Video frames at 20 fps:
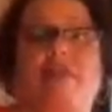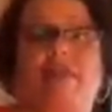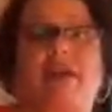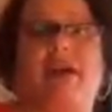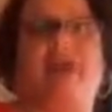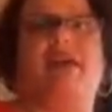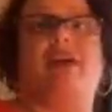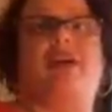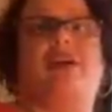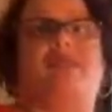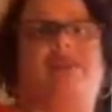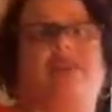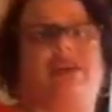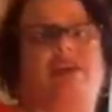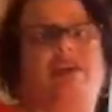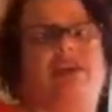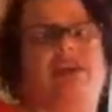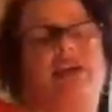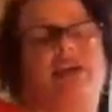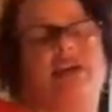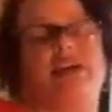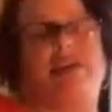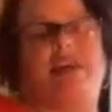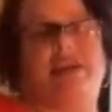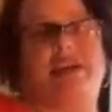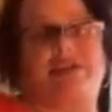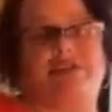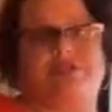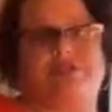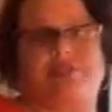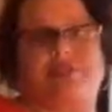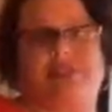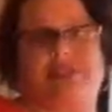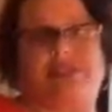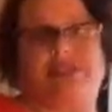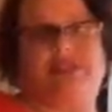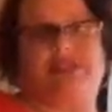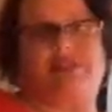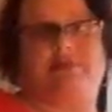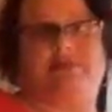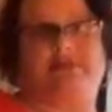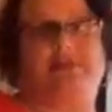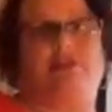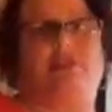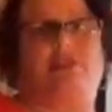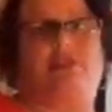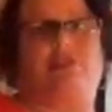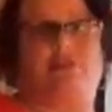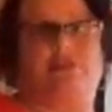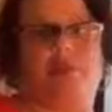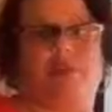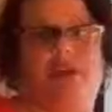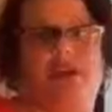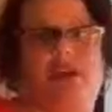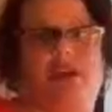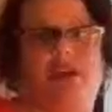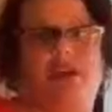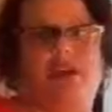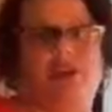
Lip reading: way of learning in our classroom systems globally,